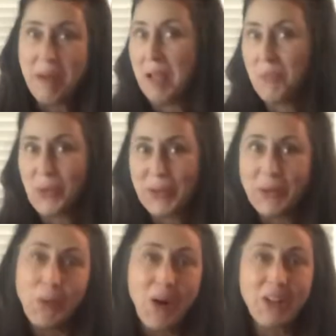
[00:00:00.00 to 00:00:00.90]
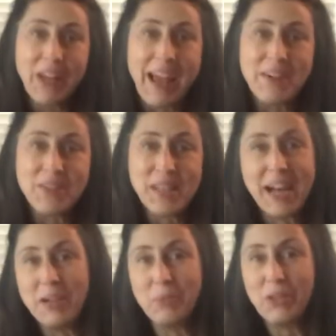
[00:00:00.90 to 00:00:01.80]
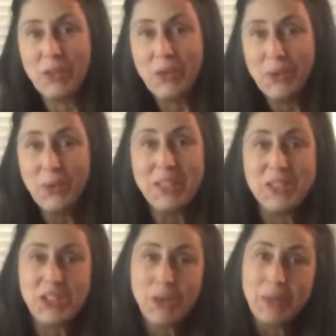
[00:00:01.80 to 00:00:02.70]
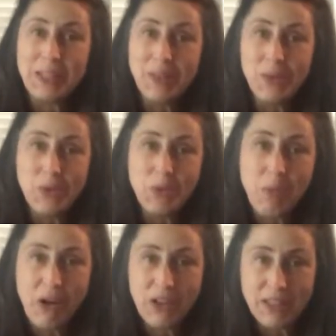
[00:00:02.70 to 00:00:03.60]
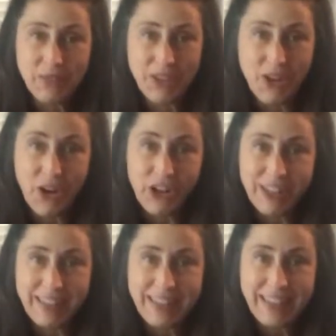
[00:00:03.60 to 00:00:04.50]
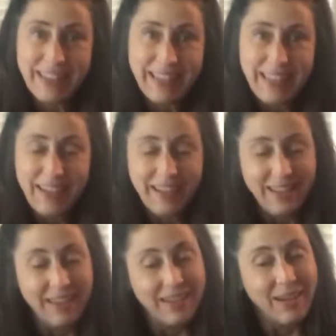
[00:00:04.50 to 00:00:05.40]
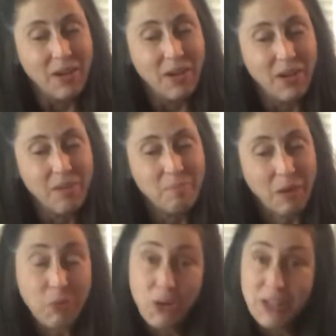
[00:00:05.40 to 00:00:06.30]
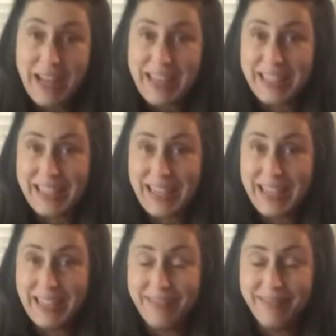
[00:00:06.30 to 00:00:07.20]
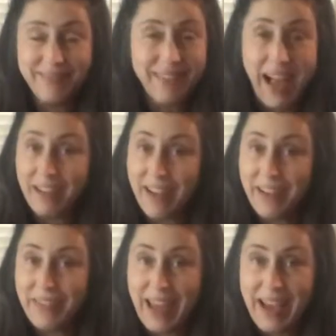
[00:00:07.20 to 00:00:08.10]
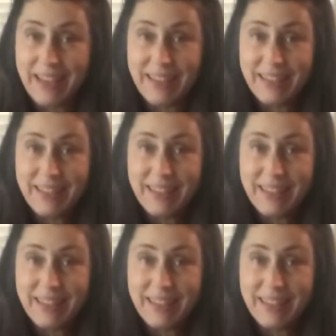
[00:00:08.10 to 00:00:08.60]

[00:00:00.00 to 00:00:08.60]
my morning walk outside with you and showing you parts of the garden. My work day is done. I love that.